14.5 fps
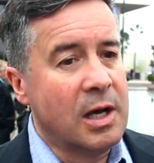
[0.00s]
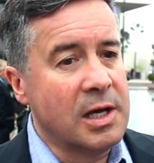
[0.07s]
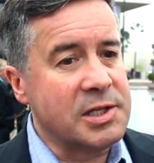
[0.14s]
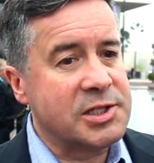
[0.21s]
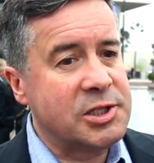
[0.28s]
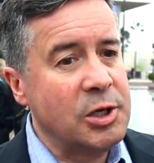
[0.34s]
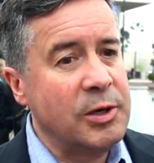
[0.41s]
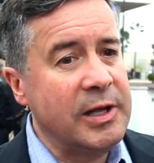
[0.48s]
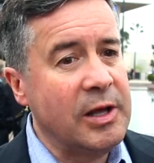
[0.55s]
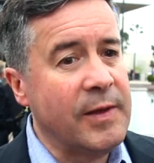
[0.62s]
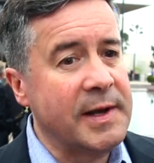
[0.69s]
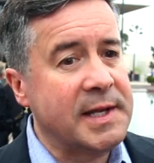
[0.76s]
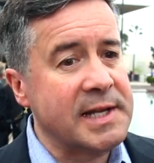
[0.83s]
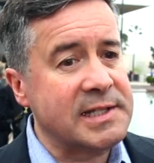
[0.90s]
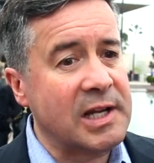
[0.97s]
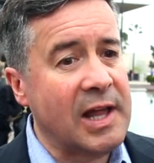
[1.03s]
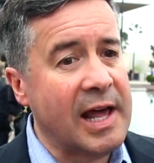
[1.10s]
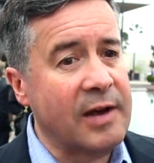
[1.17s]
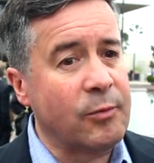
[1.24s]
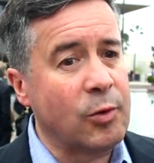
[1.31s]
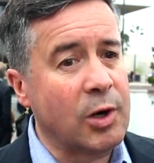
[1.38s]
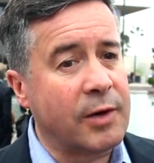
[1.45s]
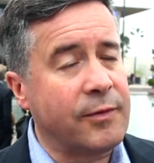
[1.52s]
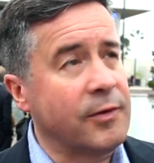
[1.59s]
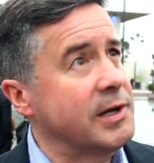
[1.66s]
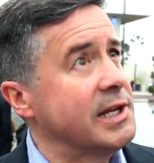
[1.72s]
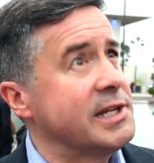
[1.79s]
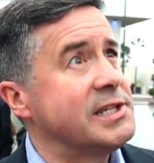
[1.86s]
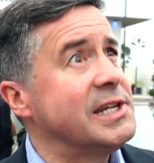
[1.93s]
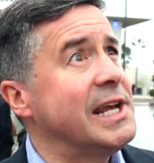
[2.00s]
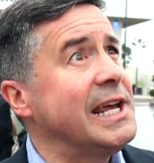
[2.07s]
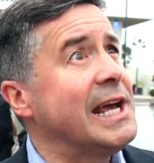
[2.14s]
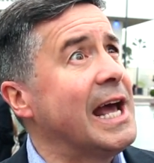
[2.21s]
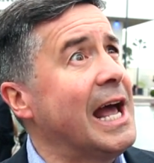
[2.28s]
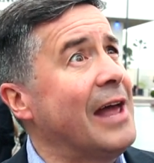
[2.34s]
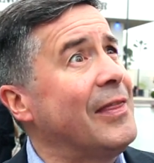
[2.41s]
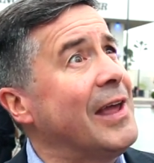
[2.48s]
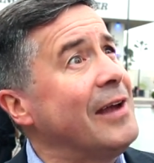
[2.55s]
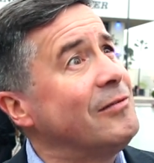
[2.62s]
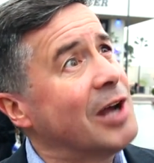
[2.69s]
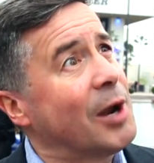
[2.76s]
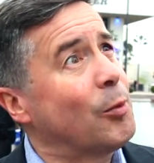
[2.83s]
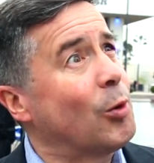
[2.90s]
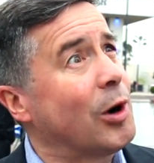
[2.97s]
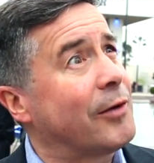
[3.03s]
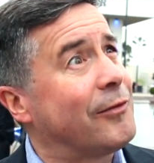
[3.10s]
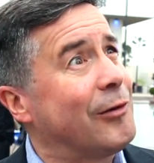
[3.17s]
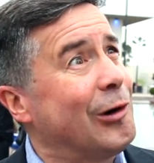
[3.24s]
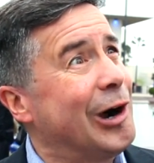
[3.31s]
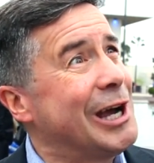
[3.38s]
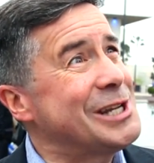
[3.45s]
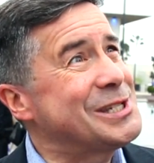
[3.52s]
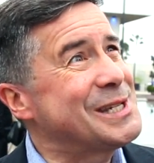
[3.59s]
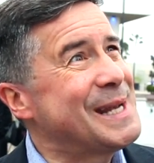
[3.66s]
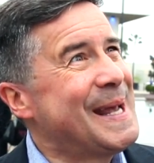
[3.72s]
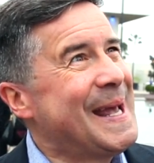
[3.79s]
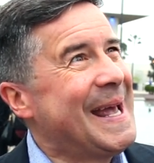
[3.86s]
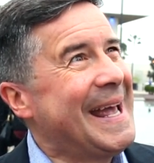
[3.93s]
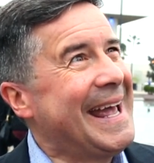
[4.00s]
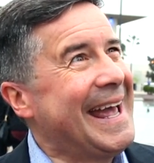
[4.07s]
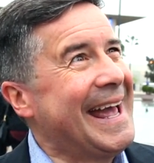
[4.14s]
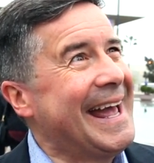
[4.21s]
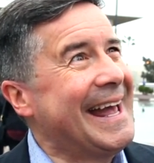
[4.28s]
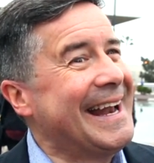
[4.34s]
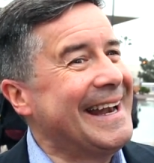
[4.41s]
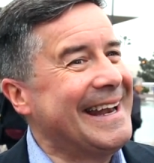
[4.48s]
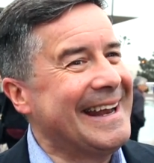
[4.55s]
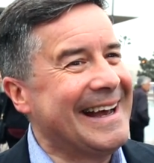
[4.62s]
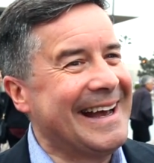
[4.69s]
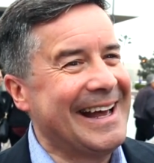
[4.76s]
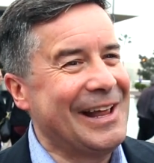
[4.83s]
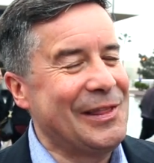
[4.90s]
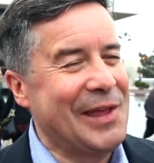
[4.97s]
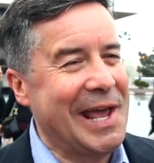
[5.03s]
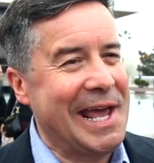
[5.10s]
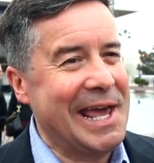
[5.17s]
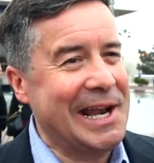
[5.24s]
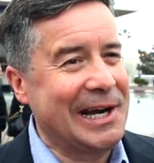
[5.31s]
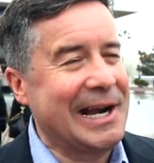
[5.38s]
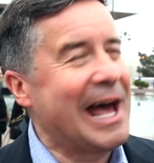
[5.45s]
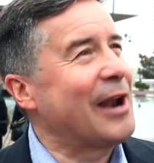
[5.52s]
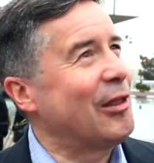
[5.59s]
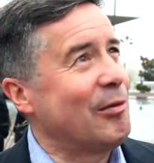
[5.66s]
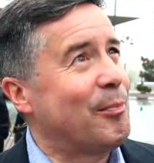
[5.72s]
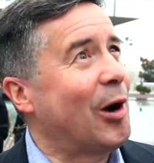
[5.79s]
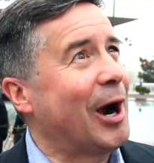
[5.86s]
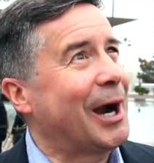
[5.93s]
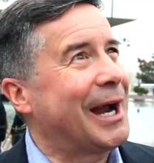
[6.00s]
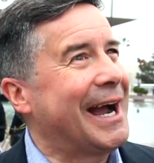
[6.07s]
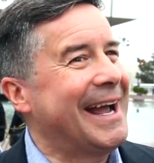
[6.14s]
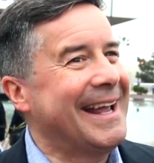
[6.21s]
a studio that does a lot of work for Disney, and they've done work for us, and they hit it out of the park.